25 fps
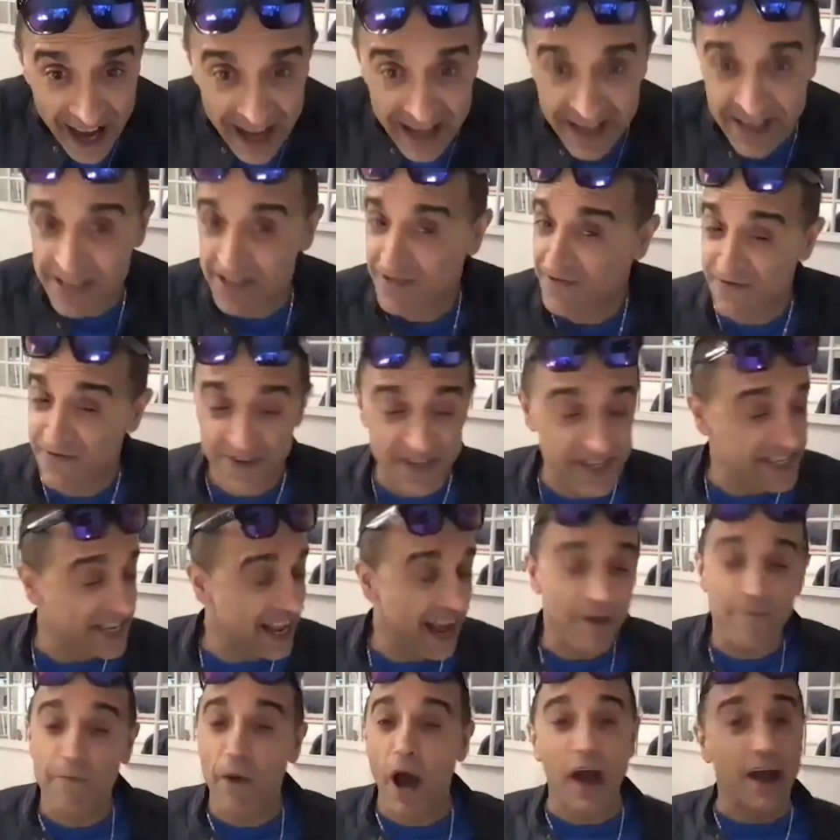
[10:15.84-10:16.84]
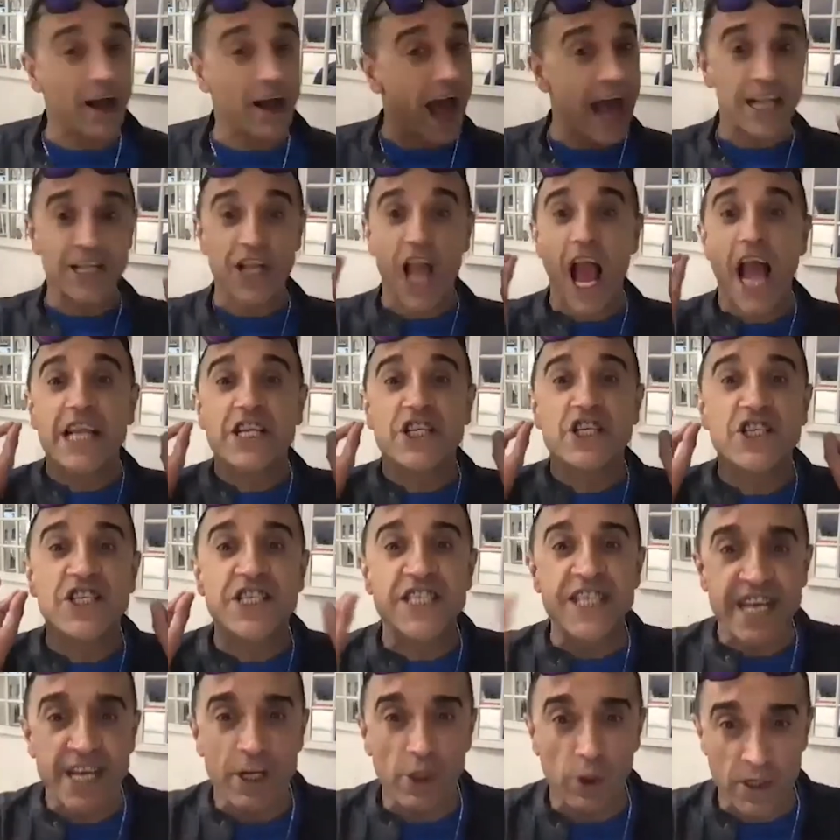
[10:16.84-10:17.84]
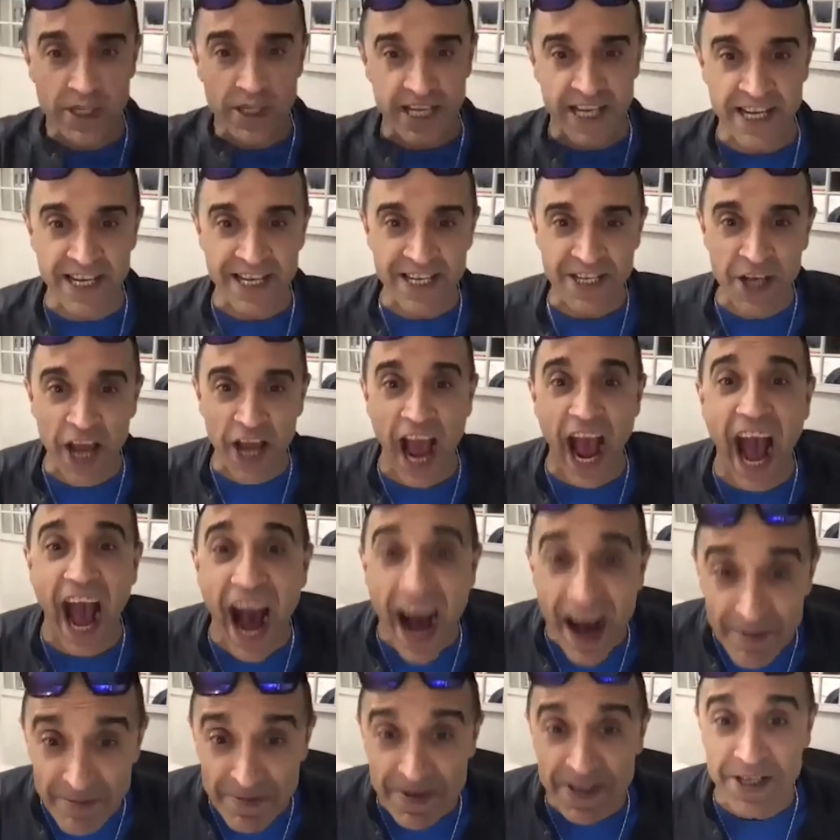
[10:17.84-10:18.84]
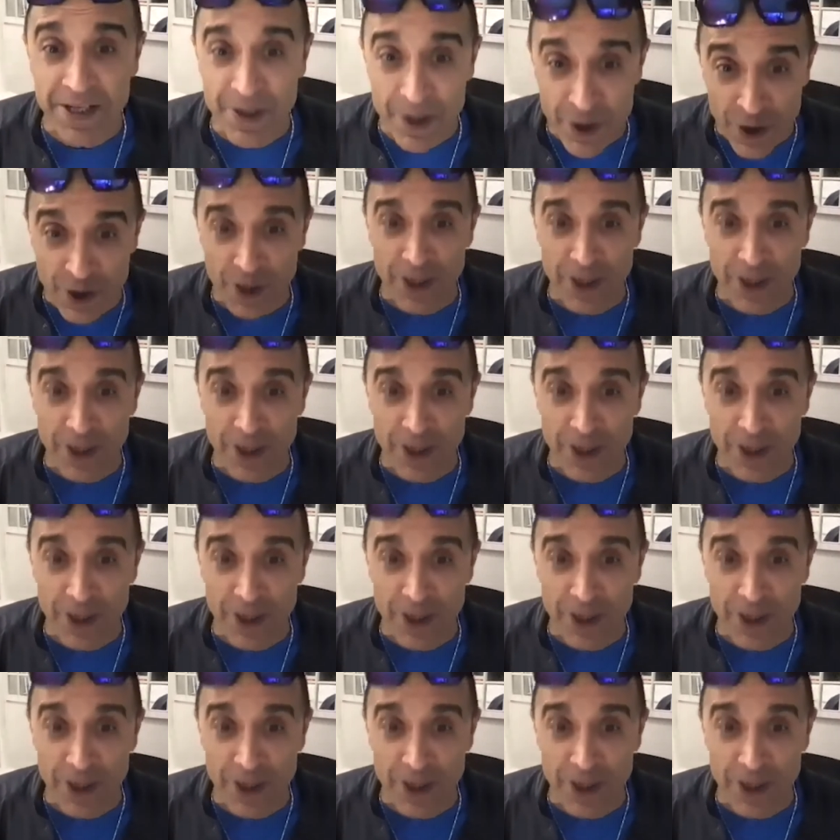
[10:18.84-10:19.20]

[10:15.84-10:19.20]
is, and you nailed it. You absolutely